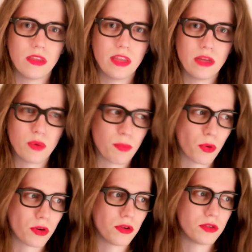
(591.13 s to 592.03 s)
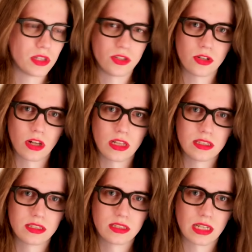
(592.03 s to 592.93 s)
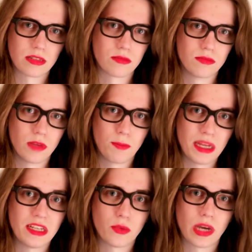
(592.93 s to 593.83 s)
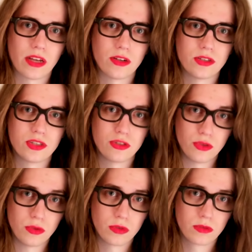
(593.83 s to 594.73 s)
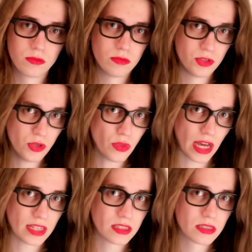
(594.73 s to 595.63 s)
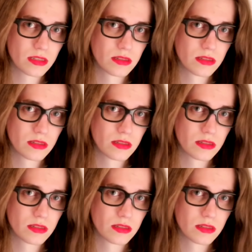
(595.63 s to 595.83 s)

the reporters and journalists and opinion writers who do that.